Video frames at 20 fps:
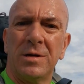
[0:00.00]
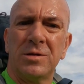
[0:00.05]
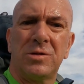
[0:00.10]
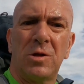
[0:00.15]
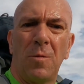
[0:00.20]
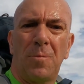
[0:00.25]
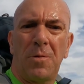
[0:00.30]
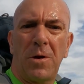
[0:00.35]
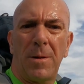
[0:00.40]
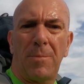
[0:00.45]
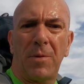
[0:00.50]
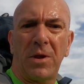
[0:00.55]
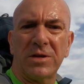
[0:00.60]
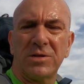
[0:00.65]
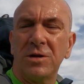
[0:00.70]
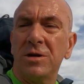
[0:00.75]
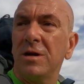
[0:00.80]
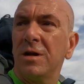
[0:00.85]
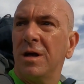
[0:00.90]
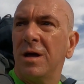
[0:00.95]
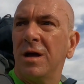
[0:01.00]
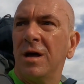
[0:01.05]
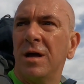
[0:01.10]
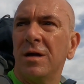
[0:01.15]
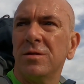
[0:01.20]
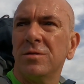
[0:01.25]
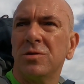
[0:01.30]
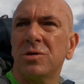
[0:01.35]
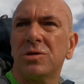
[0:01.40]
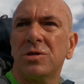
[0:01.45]
Still pretty pleasant,
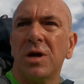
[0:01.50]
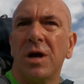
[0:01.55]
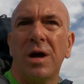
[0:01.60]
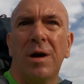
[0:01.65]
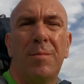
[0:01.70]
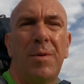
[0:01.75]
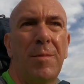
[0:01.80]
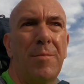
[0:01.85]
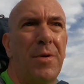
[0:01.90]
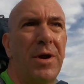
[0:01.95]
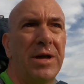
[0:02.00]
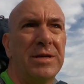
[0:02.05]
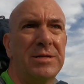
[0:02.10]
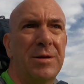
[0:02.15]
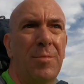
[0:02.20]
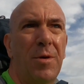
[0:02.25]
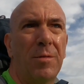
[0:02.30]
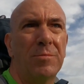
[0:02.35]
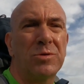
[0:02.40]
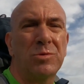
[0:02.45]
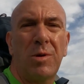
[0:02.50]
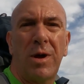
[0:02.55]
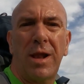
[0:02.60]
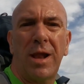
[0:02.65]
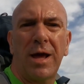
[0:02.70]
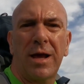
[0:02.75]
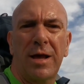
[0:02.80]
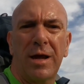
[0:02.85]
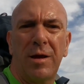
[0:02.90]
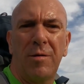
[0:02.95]
just a bit breezy, but I'm sweating
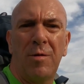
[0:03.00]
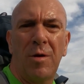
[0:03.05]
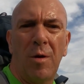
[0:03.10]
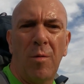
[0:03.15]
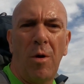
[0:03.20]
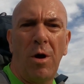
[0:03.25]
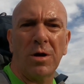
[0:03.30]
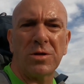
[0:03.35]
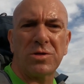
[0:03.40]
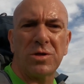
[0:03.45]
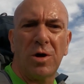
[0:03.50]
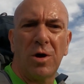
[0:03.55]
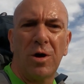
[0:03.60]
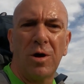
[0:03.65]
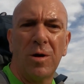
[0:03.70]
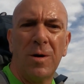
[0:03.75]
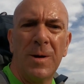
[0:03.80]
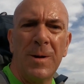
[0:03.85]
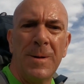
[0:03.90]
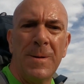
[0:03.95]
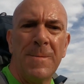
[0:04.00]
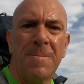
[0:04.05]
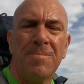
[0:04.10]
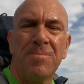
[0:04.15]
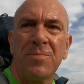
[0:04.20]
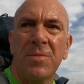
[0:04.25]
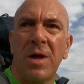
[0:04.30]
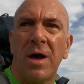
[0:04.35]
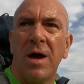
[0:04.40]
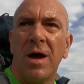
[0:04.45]
like a you know what. So
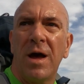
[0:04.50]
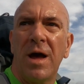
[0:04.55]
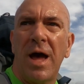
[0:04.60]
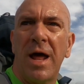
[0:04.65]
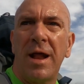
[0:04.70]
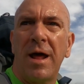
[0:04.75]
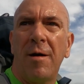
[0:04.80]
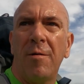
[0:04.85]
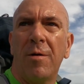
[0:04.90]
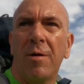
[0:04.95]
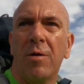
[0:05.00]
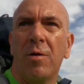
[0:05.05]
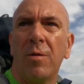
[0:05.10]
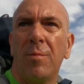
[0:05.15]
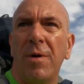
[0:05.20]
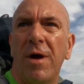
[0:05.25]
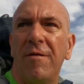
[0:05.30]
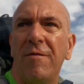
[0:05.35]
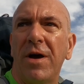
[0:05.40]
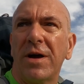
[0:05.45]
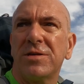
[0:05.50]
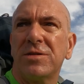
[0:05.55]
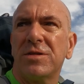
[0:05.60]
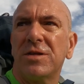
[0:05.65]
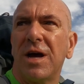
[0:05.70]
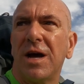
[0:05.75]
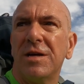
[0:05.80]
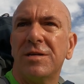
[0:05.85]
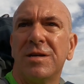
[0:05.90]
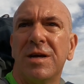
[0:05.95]
anyhow, good bit of
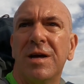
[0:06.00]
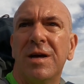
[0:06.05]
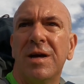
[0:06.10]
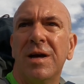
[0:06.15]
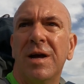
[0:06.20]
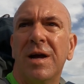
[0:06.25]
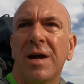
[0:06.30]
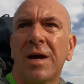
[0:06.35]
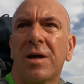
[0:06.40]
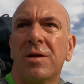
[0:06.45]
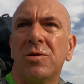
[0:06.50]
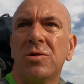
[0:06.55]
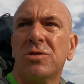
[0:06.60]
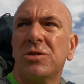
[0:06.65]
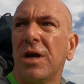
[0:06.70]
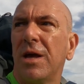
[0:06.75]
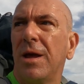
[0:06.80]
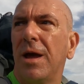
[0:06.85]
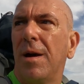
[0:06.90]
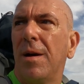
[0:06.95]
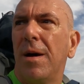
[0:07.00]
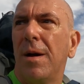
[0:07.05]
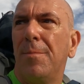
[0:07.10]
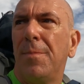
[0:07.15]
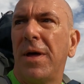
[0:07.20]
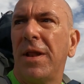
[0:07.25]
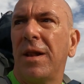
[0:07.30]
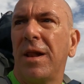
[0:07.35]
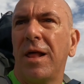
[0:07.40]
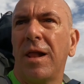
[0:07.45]
exercise. You can just see
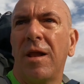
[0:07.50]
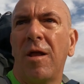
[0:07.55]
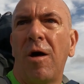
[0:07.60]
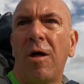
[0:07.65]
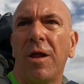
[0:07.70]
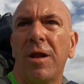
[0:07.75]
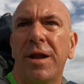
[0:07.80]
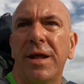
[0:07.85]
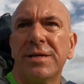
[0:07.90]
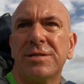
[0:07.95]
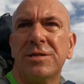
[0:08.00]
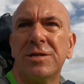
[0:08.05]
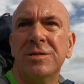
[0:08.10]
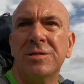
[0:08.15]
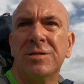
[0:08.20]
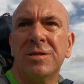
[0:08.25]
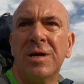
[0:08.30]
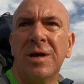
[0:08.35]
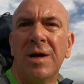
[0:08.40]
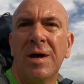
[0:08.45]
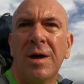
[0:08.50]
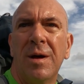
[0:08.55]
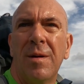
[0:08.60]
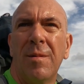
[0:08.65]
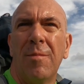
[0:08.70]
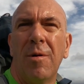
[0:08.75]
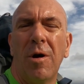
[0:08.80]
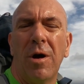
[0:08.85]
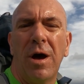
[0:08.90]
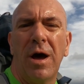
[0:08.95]
Pendle Hill all in distance,
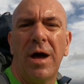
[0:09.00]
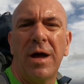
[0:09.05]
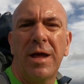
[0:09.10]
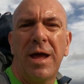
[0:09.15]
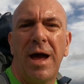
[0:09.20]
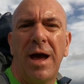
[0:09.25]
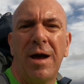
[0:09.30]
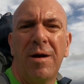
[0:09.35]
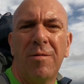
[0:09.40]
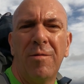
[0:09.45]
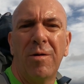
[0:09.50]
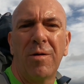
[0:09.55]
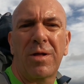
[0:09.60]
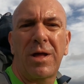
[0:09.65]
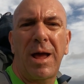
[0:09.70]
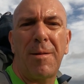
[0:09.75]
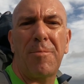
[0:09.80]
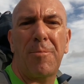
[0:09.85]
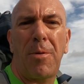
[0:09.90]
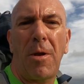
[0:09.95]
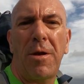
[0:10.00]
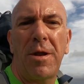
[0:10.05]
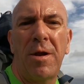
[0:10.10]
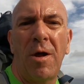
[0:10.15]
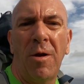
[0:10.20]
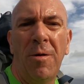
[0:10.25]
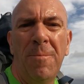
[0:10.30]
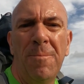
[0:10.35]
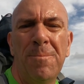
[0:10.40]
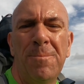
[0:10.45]
but yeah, we'll keep plodding
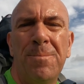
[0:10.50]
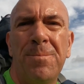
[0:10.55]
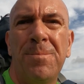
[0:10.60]
on.